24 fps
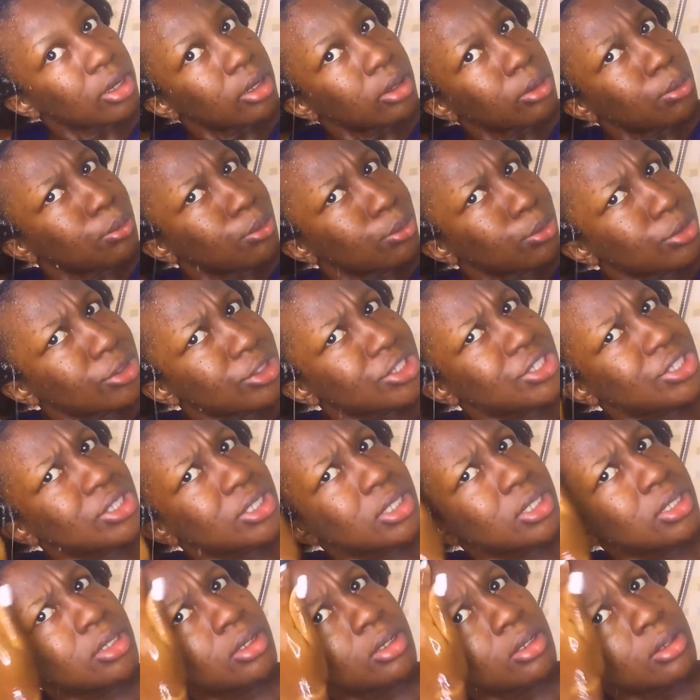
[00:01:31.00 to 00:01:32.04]
I
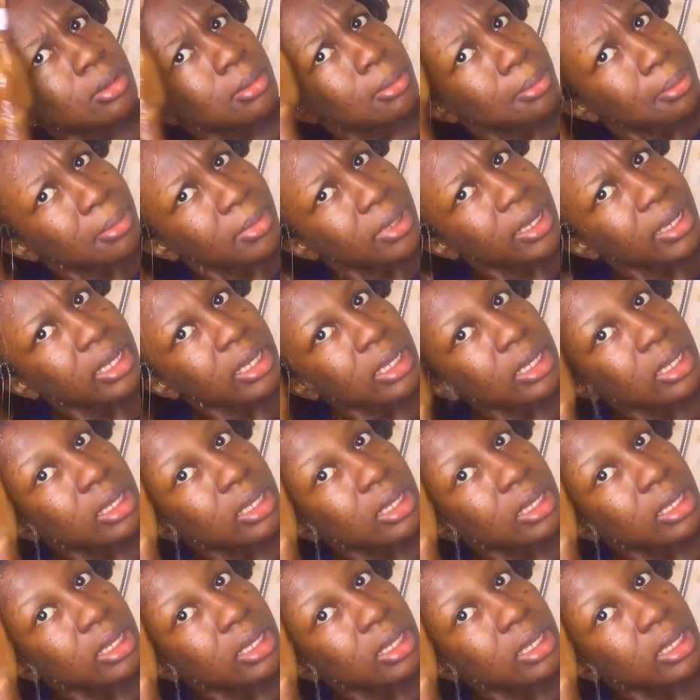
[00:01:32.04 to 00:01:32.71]
wash my